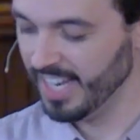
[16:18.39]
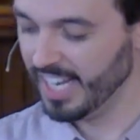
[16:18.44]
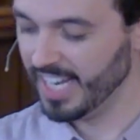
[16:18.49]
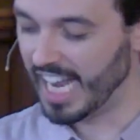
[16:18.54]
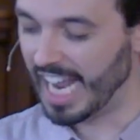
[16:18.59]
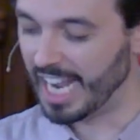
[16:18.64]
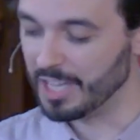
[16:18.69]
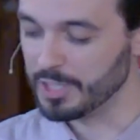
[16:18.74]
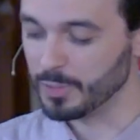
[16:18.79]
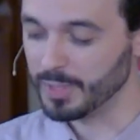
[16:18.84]

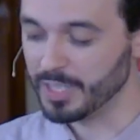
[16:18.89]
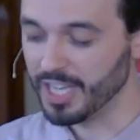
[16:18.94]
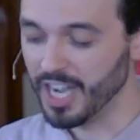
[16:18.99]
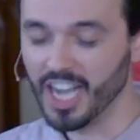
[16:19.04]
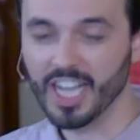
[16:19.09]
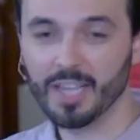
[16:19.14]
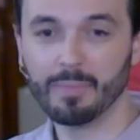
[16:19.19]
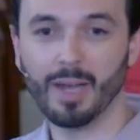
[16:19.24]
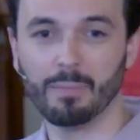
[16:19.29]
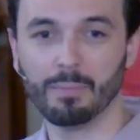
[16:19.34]
Now, as we
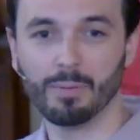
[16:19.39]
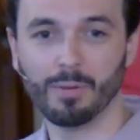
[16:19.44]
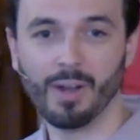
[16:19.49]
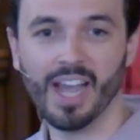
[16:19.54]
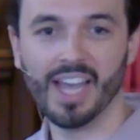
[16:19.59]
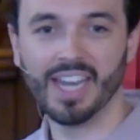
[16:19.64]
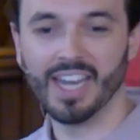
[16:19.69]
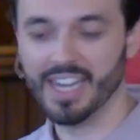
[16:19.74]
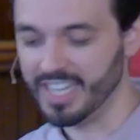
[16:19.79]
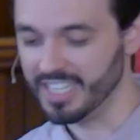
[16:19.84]
talk about
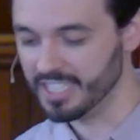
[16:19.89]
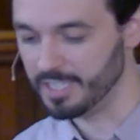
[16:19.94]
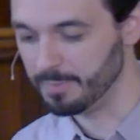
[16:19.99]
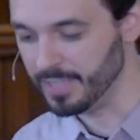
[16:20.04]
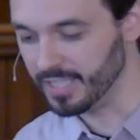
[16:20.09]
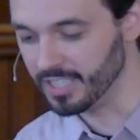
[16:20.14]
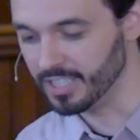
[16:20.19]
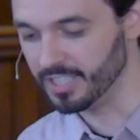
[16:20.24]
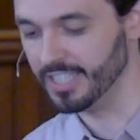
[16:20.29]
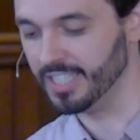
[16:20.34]
pride, I need to
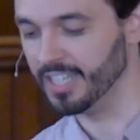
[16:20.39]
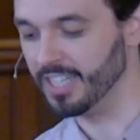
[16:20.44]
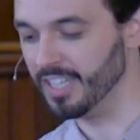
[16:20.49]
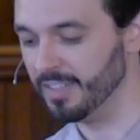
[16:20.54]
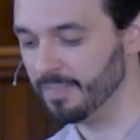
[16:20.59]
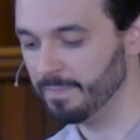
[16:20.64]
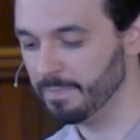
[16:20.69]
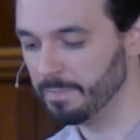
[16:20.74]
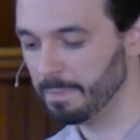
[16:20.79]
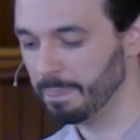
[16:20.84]
be
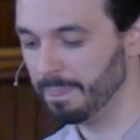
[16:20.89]
clear.